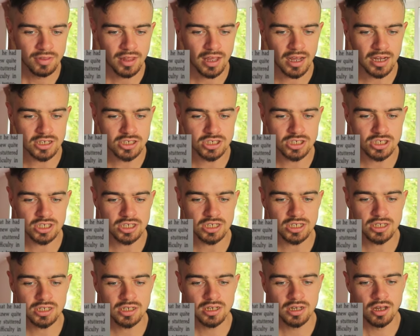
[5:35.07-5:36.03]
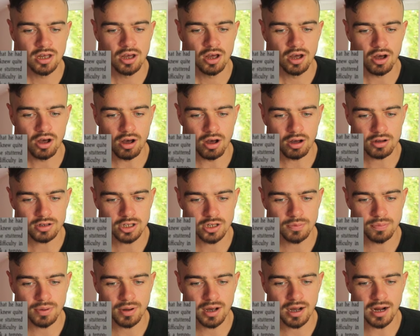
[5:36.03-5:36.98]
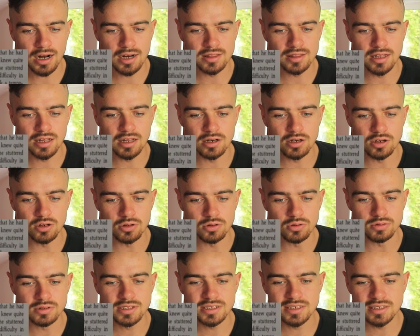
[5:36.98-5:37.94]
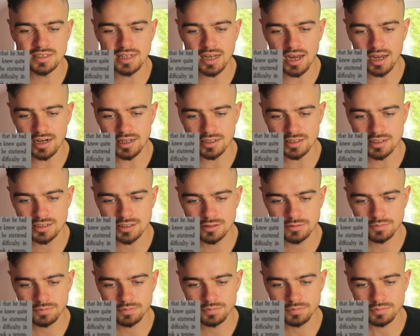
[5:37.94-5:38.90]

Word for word: as she occupied that new status.